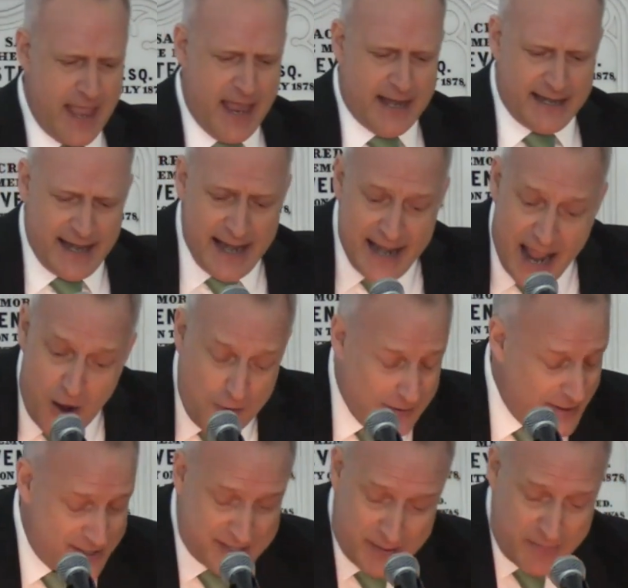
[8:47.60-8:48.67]
Now,
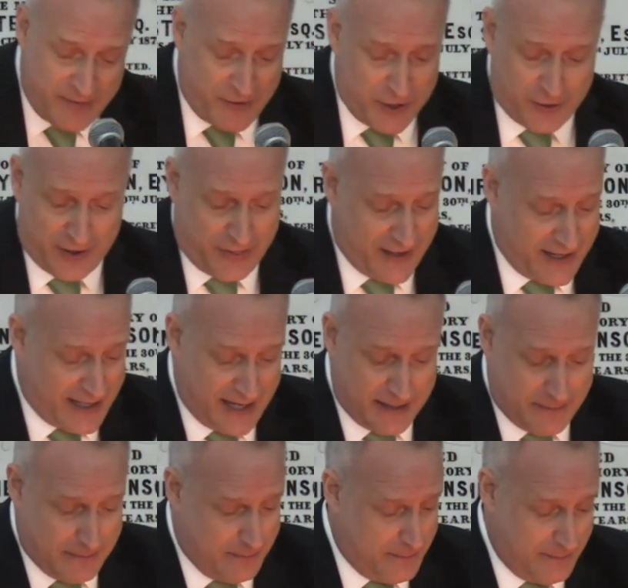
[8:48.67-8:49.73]
some of you are
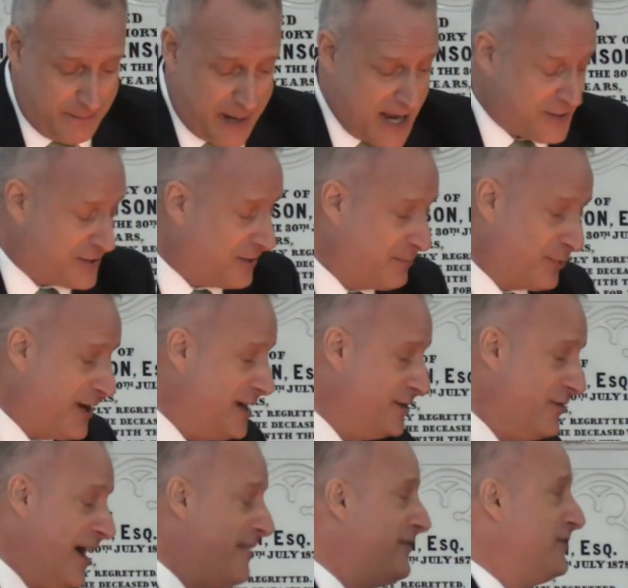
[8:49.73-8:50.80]
thinking, "Pastor Bryn,
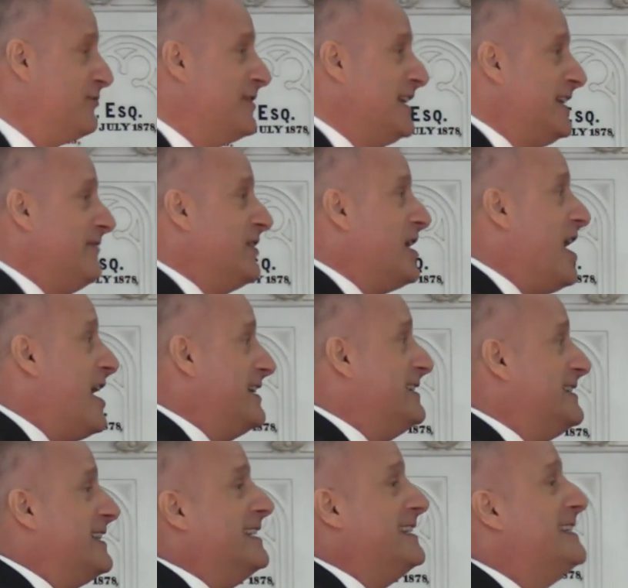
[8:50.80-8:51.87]
you haven't really got
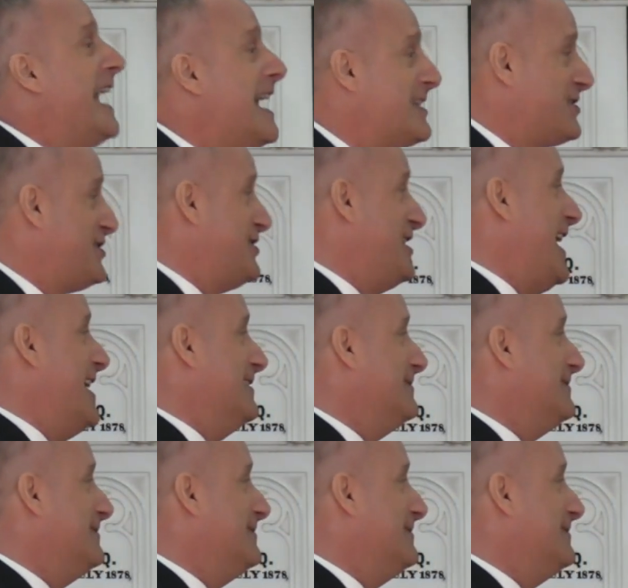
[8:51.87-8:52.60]
into the text yet."